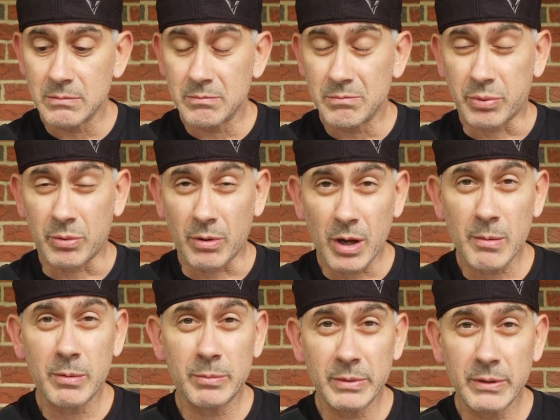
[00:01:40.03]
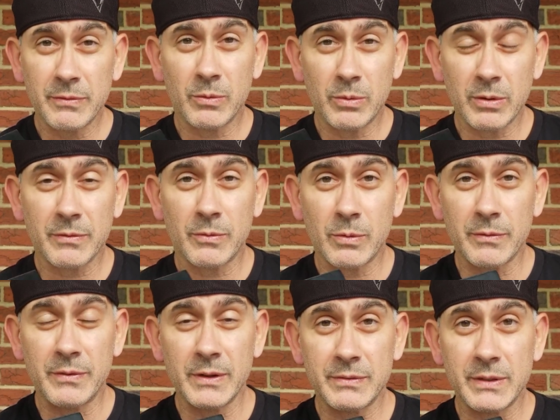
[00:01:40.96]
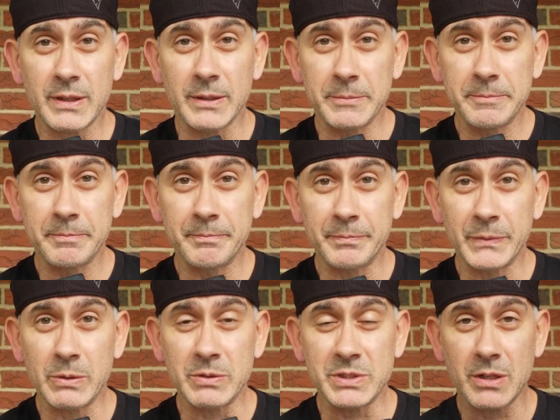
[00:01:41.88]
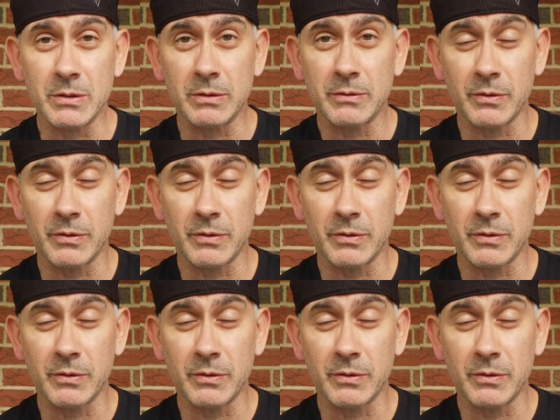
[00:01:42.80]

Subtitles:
probably 4 to 450, no joke.